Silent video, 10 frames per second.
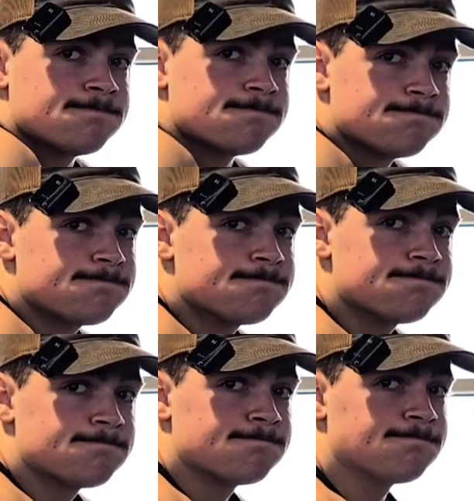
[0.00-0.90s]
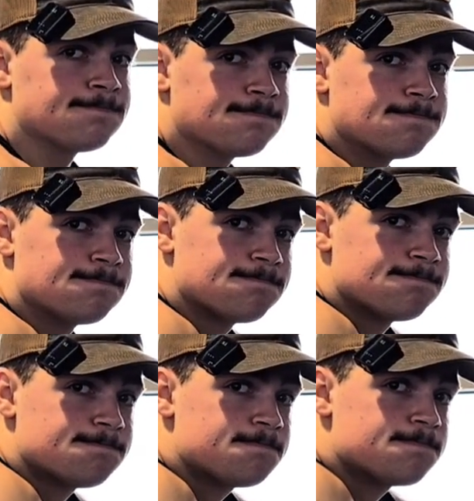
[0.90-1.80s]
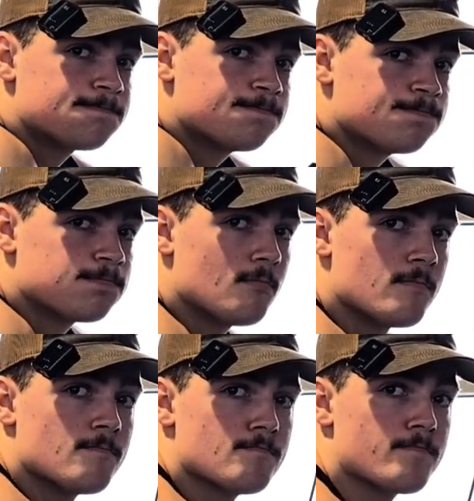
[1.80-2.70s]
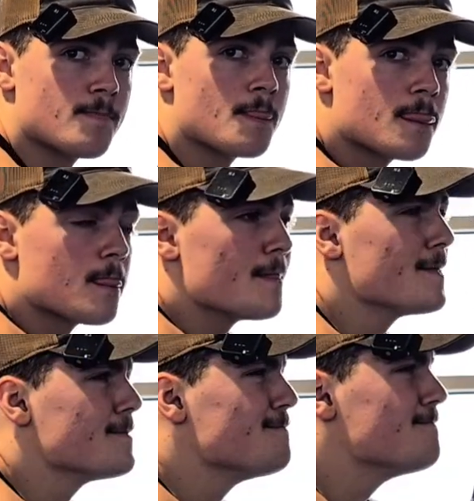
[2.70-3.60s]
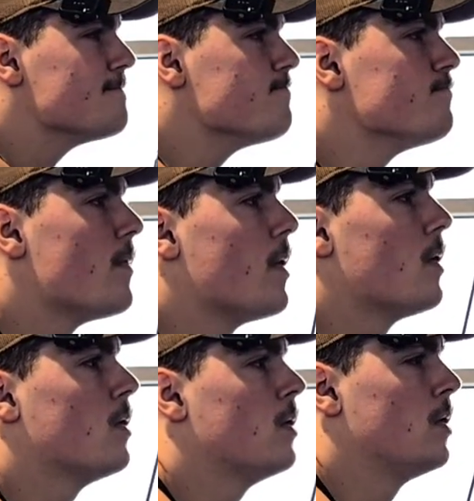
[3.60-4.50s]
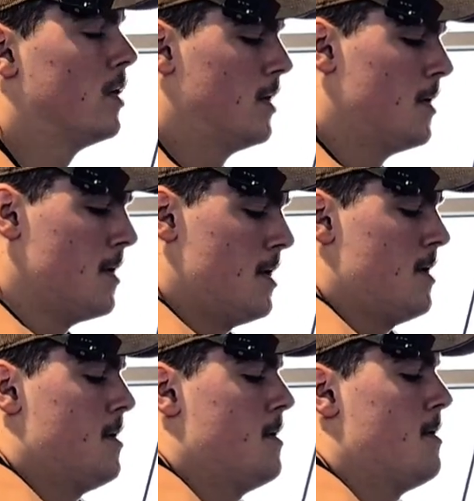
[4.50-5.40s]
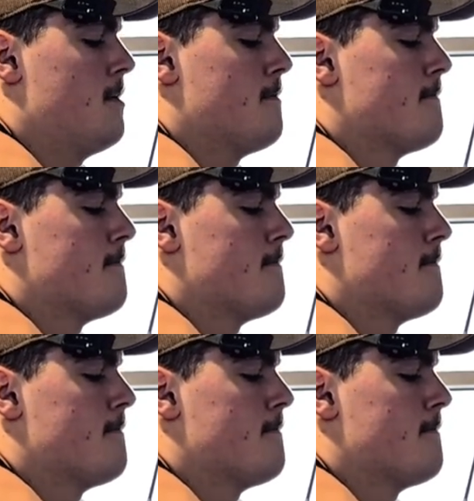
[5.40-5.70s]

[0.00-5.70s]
Now, for proper form, when I'm doing it, I'm getting my body slightly over the